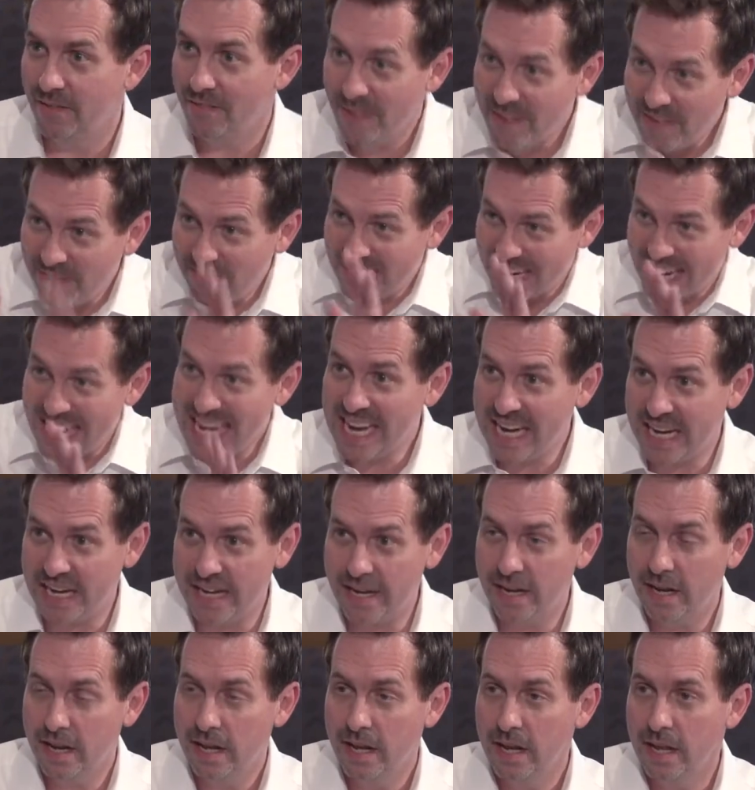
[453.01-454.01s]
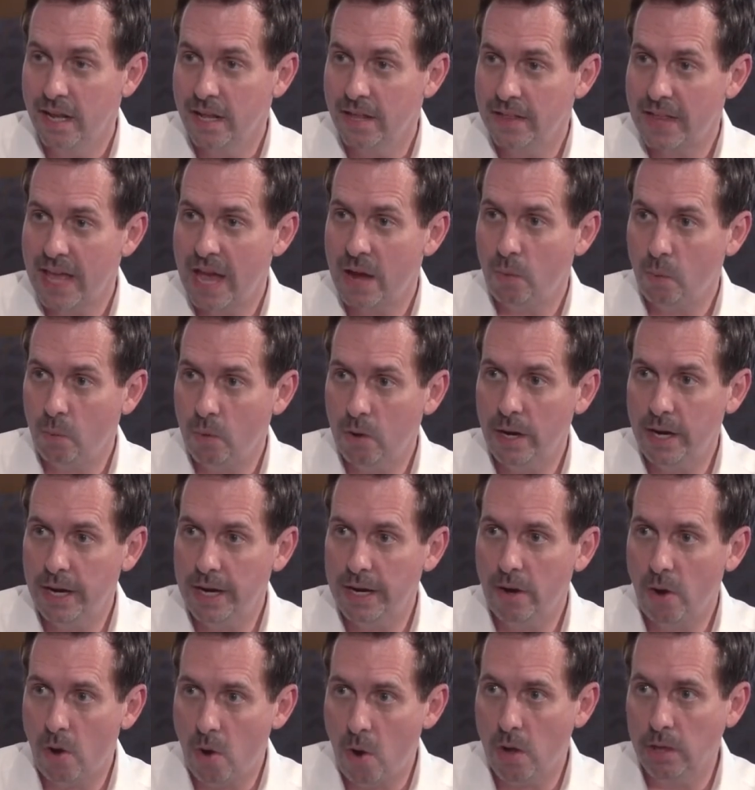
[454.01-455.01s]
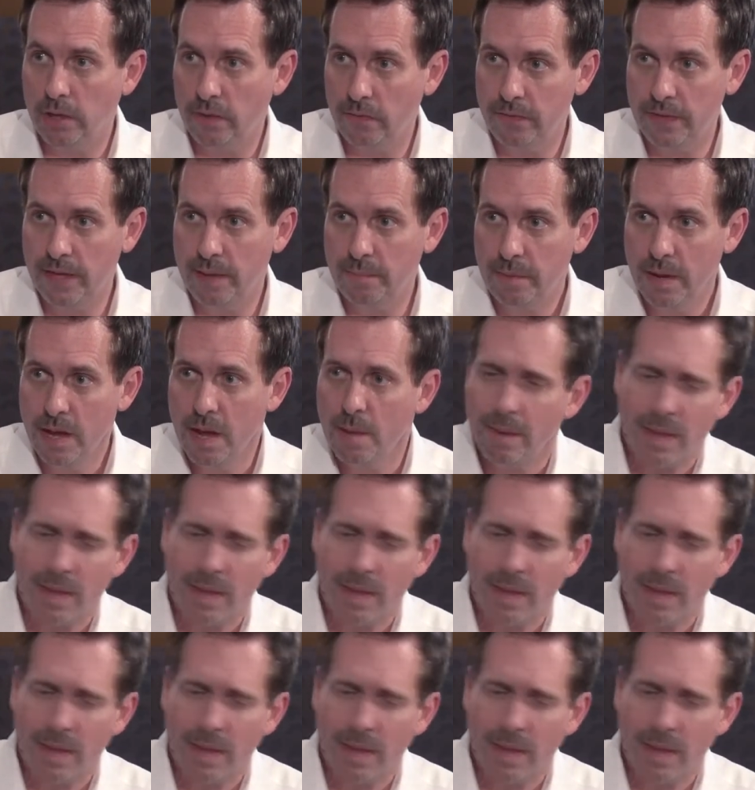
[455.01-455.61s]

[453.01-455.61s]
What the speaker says: 15 that were in all of them.